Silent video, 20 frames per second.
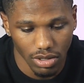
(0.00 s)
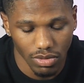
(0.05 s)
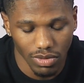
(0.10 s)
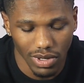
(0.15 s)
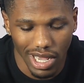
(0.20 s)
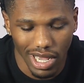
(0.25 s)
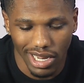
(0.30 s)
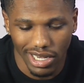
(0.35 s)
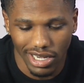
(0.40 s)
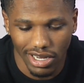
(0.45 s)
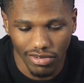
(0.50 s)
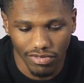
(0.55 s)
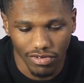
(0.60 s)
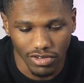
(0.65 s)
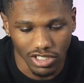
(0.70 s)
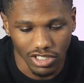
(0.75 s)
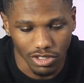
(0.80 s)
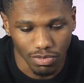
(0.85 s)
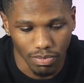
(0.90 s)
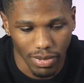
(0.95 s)
was like
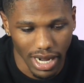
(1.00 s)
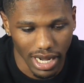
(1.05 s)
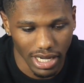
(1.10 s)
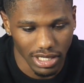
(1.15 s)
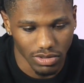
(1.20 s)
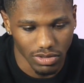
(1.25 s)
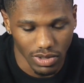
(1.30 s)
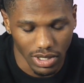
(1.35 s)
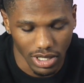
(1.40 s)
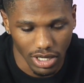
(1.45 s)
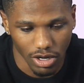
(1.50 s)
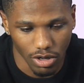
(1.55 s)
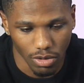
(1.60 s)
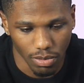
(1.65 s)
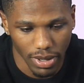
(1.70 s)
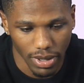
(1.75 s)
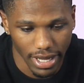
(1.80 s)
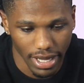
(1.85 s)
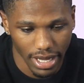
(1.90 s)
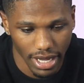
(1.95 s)
different spots we can go
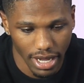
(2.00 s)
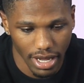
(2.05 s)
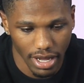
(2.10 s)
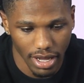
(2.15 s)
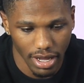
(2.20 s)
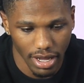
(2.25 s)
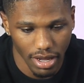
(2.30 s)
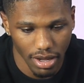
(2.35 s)
play at.